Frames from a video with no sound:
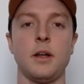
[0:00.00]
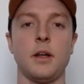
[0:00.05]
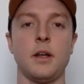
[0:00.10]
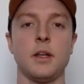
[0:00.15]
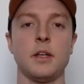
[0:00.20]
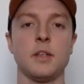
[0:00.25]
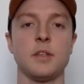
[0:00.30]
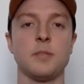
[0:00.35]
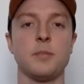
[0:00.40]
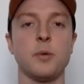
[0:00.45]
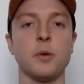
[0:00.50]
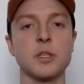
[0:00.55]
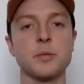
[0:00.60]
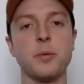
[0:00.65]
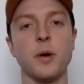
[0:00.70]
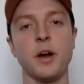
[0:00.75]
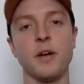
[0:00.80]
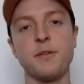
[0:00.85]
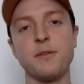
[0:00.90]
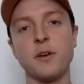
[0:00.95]

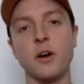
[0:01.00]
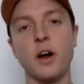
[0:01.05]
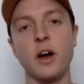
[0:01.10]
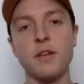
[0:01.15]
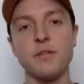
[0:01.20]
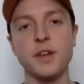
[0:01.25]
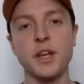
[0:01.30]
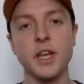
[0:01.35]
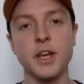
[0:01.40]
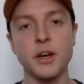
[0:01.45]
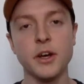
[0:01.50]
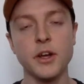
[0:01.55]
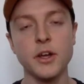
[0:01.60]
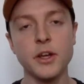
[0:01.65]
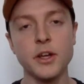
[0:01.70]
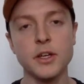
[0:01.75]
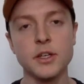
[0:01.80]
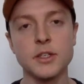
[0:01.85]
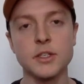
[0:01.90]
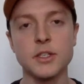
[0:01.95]
SportsbyFry
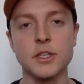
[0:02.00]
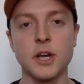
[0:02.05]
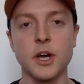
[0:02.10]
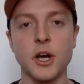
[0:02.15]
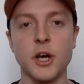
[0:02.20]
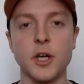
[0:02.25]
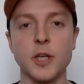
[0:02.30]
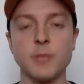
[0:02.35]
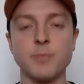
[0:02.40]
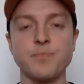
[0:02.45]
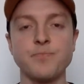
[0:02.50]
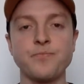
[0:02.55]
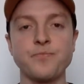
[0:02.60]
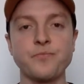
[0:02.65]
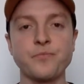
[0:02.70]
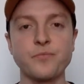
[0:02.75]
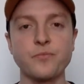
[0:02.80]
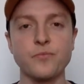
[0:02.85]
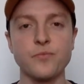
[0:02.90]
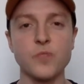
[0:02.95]
video. So
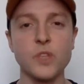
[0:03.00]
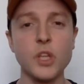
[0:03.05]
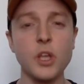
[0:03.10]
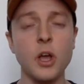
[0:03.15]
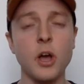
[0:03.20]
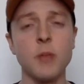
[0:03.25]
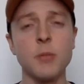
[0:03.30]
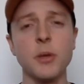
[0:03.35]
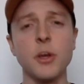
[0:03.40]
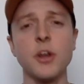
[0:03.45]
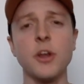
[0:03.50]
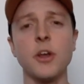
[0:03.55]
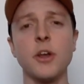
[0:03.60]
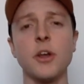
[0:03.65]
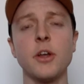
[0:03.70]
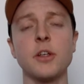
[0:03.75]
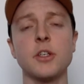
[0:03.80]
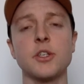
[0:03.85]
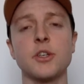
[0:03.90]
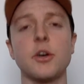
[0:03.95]
I'm going
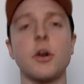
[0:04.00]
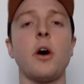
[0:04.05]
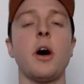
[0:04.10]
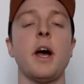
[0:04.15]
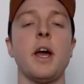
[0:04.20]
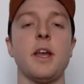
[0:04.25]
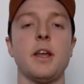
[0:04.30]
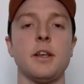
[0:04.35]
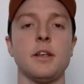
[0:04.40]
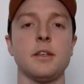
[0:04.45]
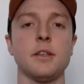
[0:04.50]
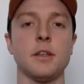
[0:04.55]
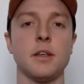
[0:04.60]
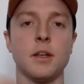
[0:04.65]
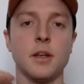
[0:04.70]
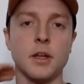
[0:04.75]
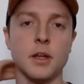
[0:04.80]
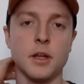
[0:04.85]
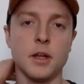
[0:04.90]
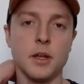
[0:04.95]
to try and
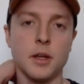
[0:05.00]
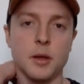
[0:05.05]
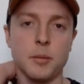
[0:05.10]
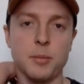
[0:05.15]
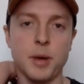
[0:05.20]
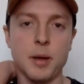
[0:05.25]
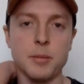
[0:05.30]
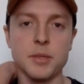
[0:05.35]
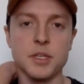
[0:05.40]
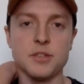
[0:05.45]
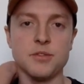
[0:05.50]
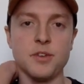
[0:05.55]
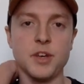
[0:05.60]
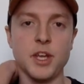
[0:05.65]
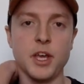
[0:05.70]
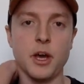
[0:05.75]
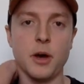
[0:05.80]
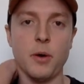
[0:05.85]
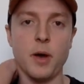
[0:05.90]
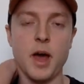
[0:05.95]
pump this
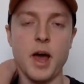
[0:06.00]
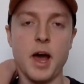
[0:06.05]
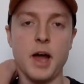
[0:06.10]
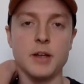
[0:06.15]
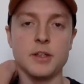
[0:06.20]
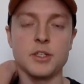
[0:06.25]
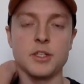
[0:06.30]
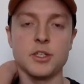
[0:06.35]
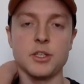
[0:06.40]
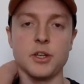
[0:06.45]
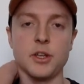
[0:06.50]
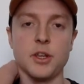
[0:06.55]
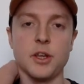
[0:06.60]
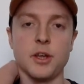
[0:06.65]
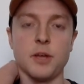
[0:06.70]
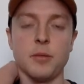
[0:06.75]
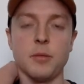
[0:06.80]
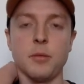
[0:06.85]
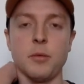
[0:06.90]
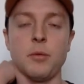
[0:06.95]
video out so
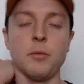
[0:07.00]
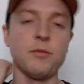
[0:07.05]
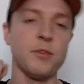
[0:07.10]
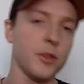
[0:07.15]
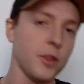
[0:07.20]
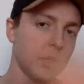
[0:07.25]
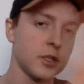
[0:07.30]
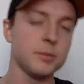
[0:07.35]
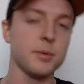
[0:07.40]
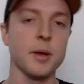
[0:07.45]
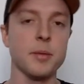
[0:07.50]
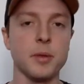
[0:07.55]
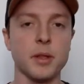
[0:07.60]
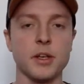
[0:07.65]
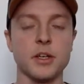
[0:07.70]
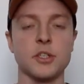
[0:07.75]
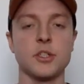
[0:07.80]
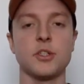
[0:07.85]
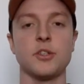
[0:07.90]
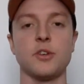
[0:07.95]
that for those people
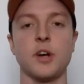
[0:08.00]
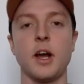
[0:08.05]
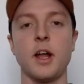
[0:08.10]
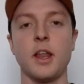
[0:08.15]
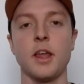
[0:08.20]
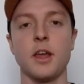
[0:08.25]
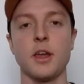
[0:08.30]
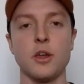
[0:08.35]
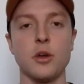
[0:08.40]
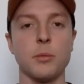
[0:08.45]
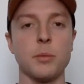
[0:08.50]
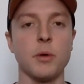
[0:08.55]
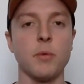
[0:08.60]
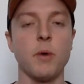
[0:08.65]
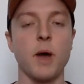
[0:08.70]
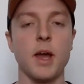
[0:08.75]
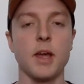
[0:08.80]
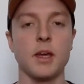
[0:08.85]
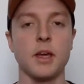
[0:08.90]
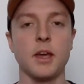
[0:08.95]
in Australia, you'll be
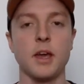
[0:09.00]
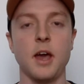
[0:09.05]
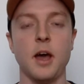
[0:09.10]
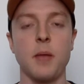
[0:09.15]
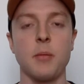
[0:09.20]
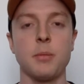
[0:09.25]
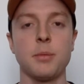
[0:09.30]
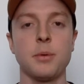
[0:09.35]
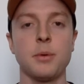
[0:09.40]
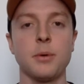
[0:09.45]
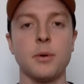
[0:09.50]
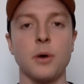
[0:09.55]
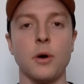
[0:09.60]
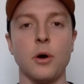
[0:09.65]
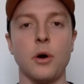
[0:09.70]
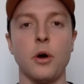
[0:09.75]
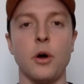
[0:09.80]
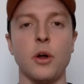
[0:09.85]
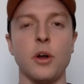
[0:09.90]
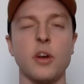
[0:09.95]
waking up
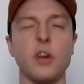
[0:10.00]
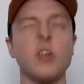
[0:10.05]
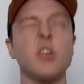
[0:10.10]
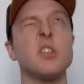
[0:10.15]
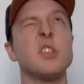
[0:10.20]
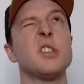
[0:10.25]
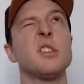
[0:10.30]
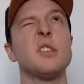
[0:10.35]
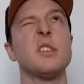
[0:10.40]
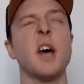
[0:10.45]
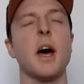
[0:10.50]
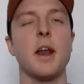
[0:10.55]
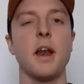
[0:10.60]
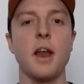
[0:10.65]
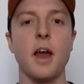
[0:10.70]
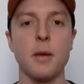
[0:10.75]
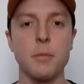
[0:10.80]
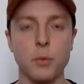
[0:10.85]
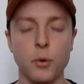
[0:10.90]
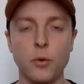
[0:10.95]
on
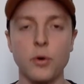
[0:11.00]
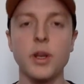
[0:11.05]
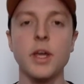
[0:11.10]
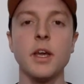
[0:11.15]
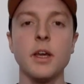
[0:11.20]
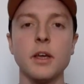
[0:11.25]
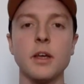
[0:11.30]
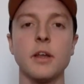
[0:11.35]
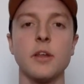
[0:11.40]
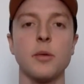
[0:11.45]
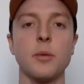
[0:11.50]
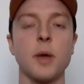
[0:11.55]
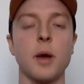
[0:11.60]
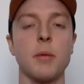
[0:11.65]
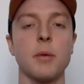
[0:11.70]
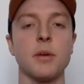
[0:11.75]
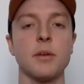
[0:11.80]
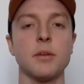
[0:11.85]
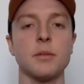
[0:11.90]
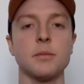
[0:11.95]
Saturday morning and you'll be
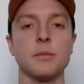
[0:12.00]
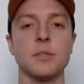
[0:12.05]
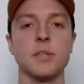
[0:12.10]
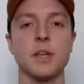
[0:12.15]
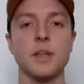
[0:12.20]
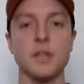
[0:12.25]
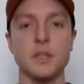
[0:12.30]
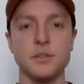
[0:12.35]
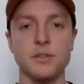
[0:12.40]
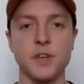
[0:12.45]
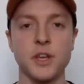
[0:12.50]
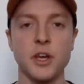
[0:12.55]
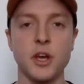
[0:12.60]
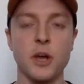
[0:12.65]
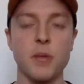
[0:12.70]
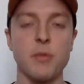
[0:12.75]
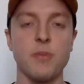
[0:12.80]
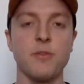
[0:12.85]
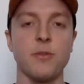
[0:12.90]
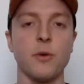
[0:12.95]
able to see this
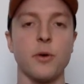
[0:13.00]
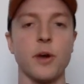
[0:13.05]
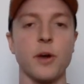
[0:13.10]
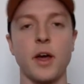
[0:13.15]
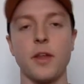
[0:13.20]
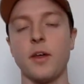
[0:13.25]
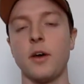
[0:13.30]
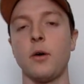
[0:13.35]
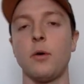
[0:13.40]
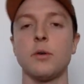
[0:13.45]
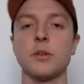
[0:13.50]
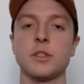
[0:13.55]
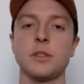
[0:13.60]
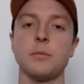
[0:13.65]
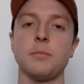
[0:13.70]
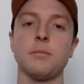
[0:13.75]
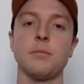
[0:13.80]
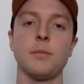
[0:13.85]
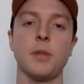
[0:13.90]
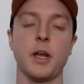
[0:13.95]
video before another
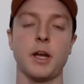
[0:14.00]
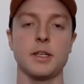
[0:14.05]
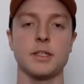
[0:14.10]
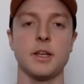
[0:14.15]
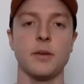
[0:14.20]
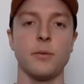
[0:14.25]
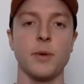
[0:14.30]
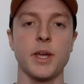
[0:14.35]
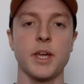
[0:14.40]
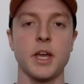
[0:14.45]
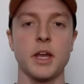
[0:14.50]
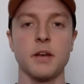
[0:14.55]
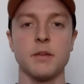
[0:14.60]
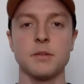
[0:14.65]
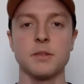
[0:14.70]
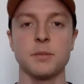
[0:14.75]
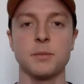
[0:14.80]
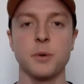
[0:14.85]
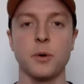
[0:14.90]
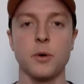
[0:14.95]
awesome, like I said, weekend of
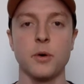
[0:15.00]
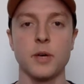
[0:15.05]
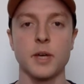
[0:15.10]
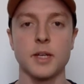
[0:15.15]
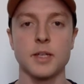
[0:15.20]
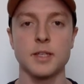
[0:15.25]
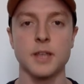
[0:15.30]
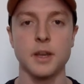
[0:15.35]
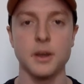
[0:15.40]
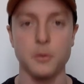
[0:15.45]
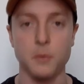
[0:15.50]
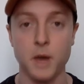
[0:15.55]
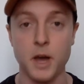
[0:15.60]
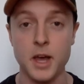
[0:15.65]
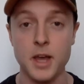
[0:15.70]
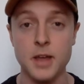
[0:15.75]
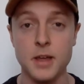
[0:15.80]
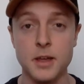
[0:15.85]
sport gets underway.